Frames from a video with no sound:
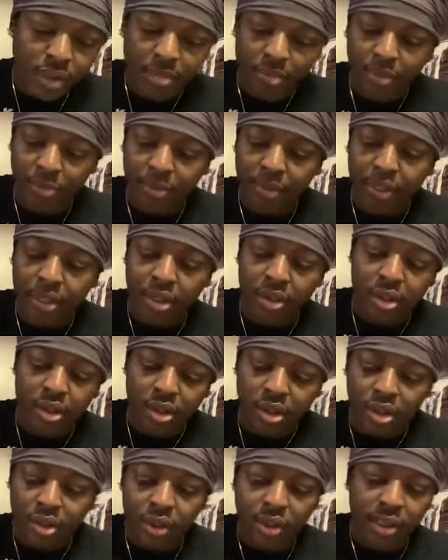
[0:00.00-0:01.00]
I'm gonna bring
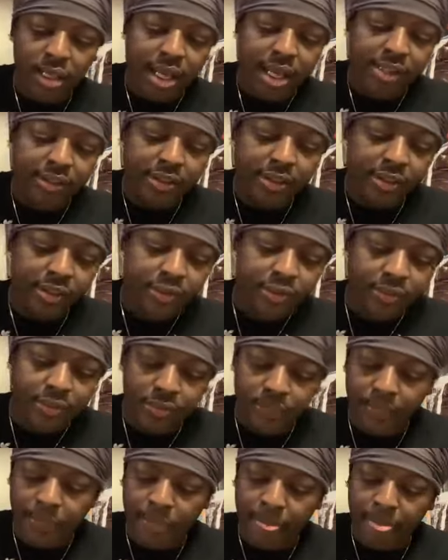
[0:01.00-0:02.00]
out uh, the classic.
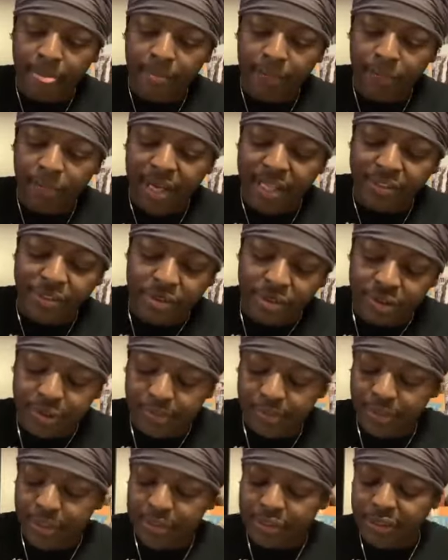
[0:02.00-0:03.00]
Right. So this is
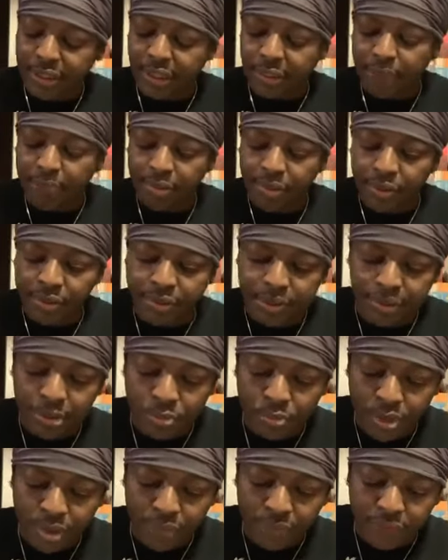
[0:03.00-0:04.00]
the book of Second Peter,
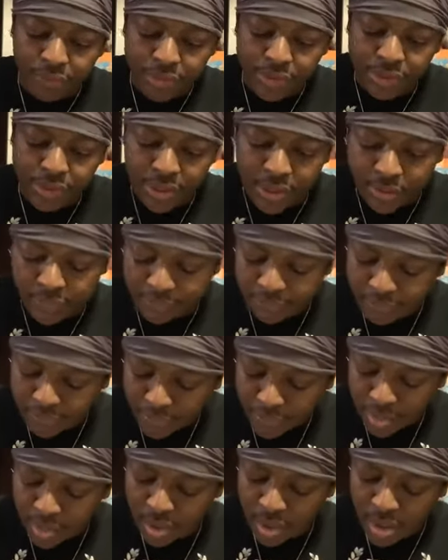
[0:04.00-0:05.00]
chapter one and verse ten.
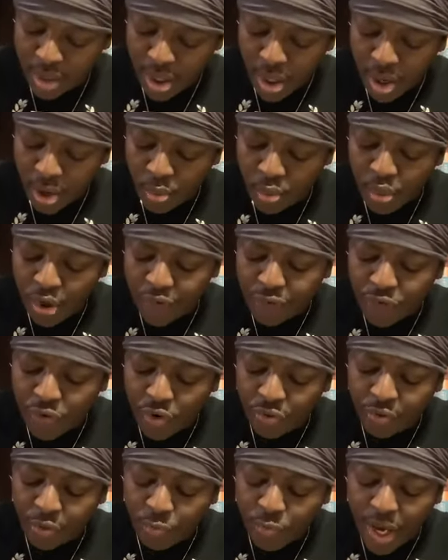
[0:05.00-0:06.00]

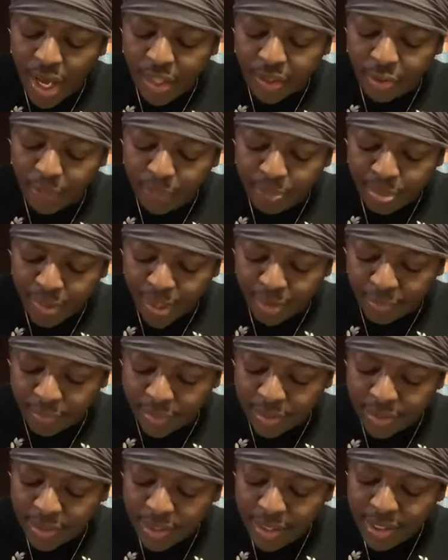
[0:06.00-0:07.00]
Wherefore the rather,
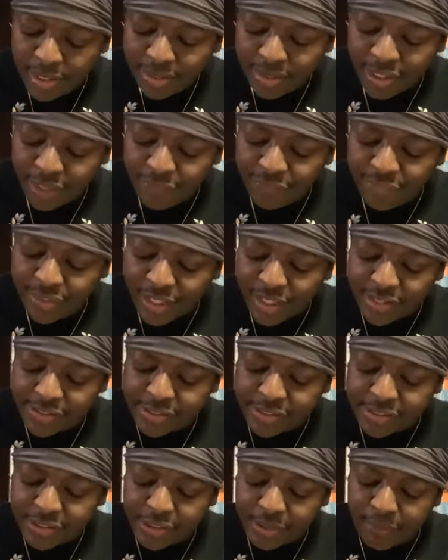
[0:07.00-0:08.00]
brethren, give
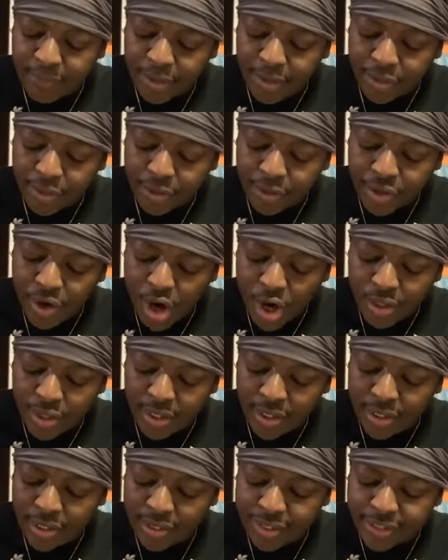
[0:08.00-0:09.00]
diligence to make your
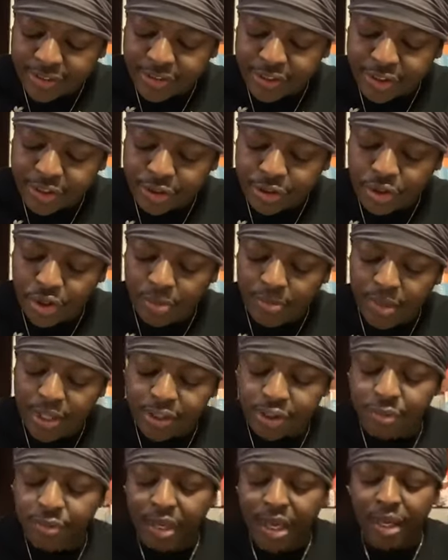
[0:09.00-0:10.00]
calling and election sure,
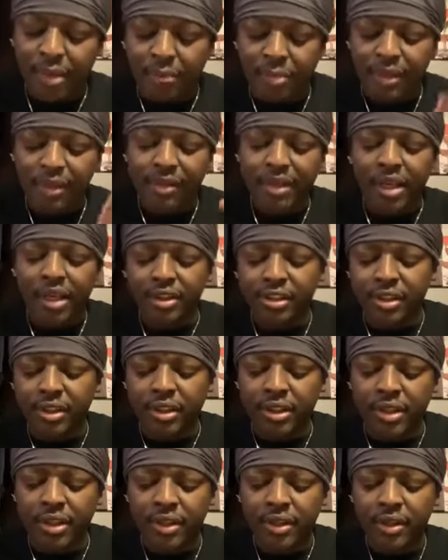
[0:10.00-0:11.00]
man. So we got to be
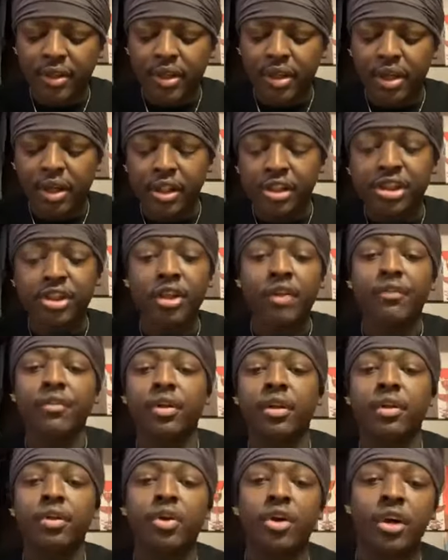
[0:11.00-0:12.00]
diligently uh,
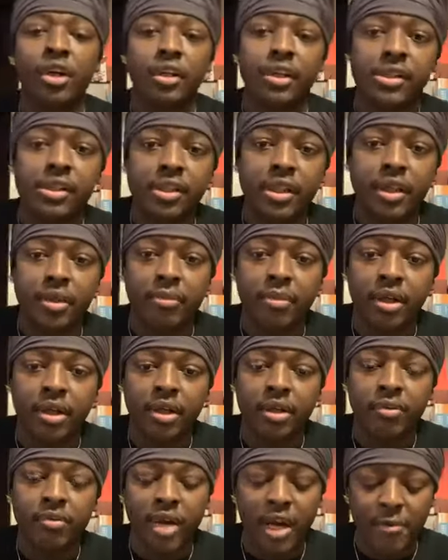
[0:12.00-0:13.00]
serving the Lord in this thing,
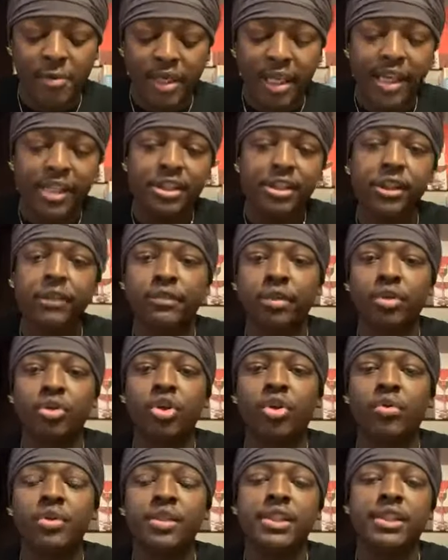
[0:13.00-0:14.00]
man. Right? We can't serve the
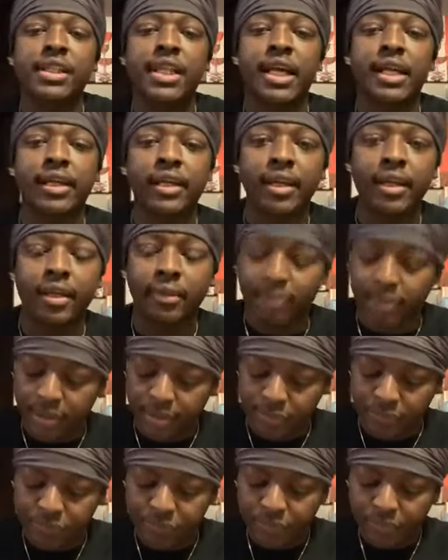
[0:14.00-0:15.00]
Lord with a slack hand,
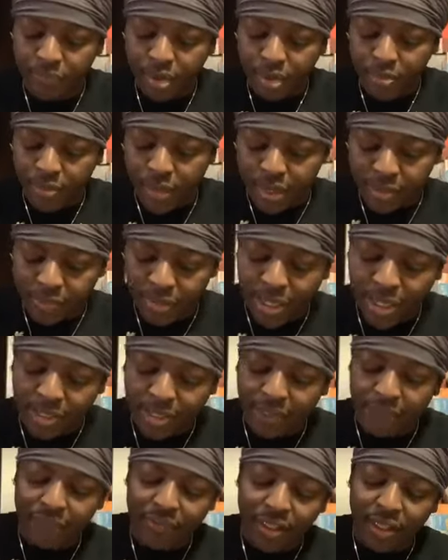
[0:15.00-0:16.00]
man right? We got
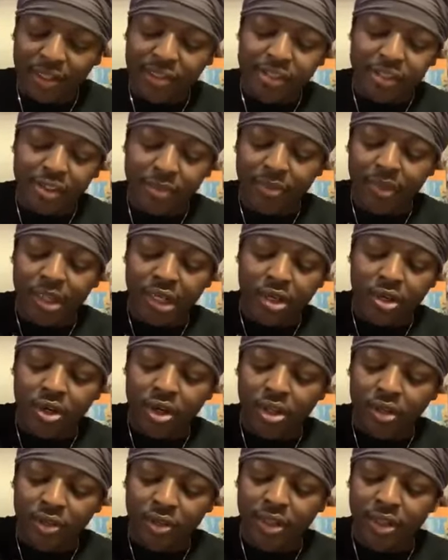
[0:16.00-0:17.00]
to give diligence to make our
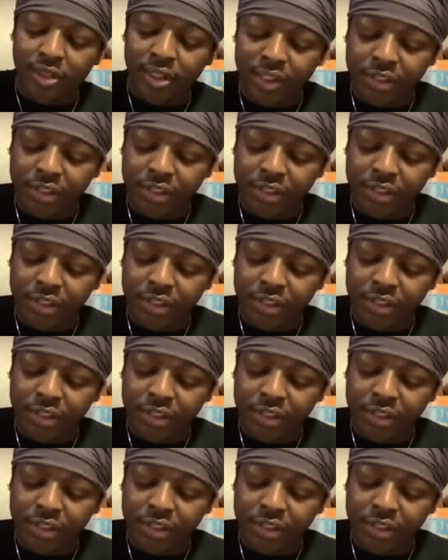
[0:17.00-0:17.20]
call and our